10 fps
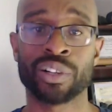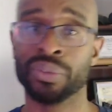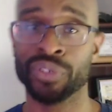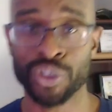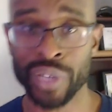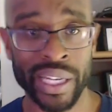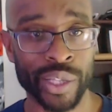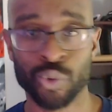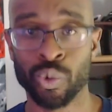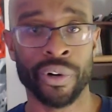of the trade,
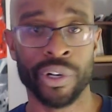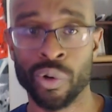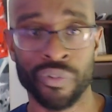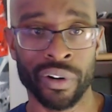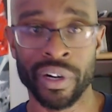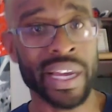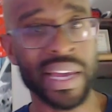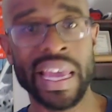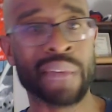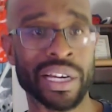it's worry over,
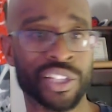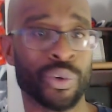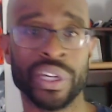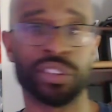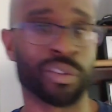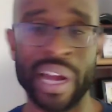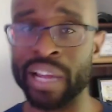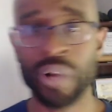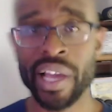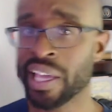am I doing it the right
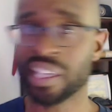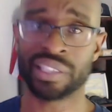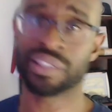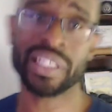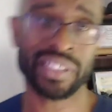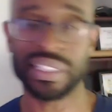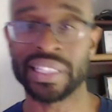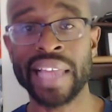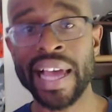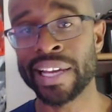way? Is it this? Is it
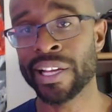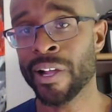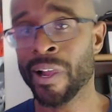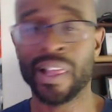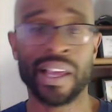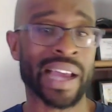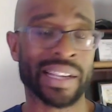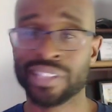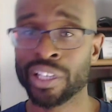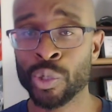that? I can
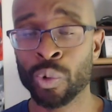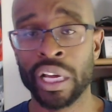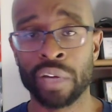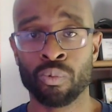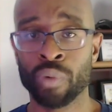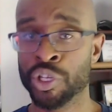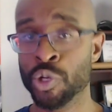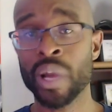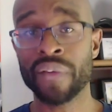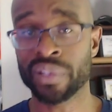tell you what, when
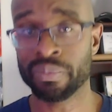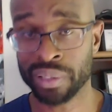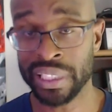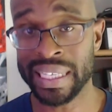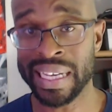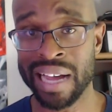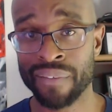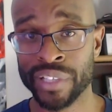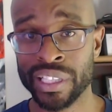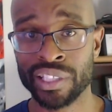you have complete
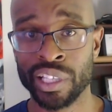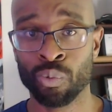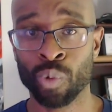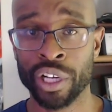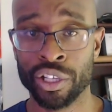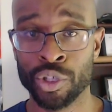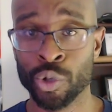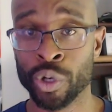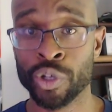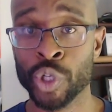confidence in what
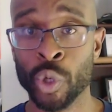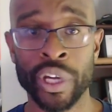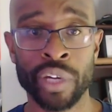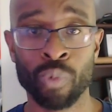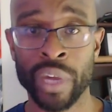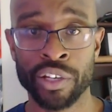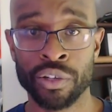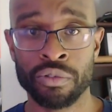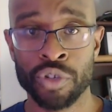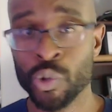you're doing,
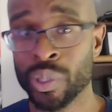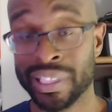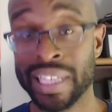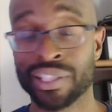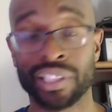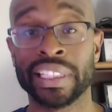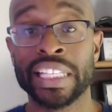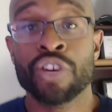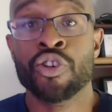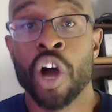when you essentially
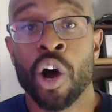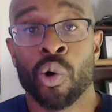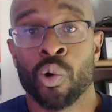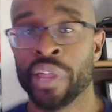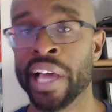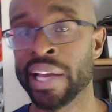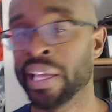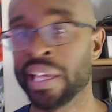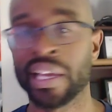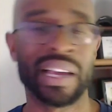know that,
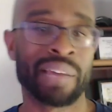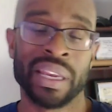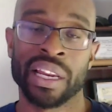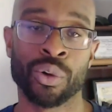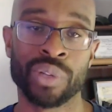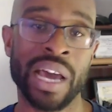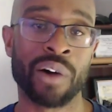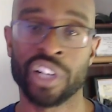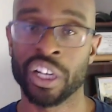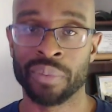hey, I may not know the
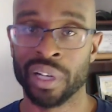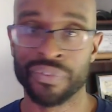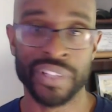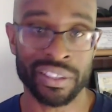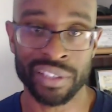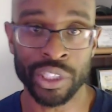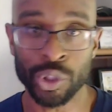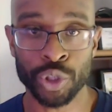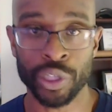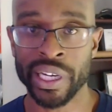outcome of this single
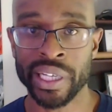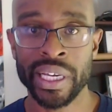trade,